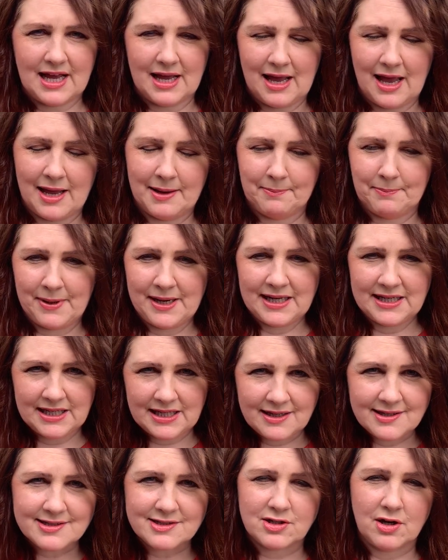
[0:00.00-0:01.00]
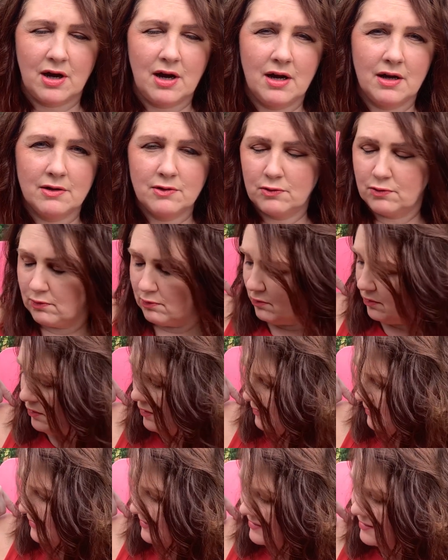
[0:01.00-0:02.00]
and pinny style
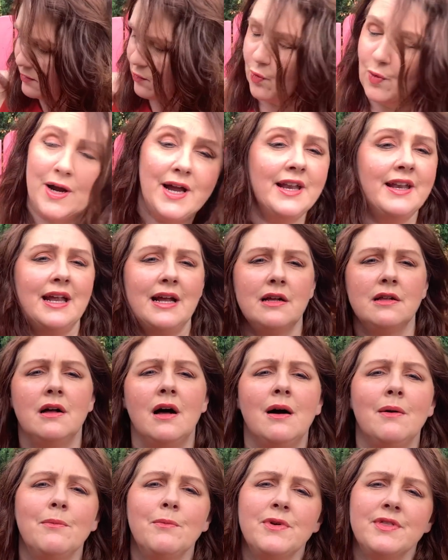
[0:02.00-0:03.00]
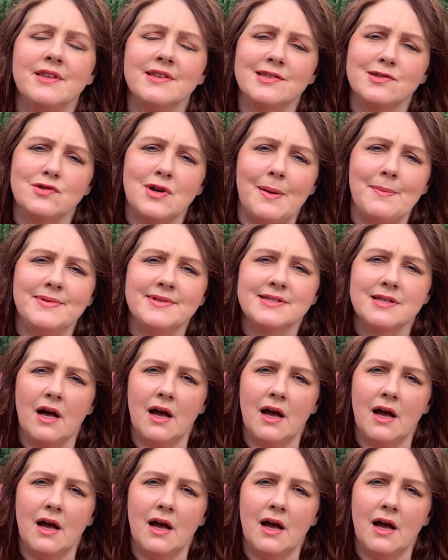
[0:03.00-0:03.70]
or a square neckline with the straps,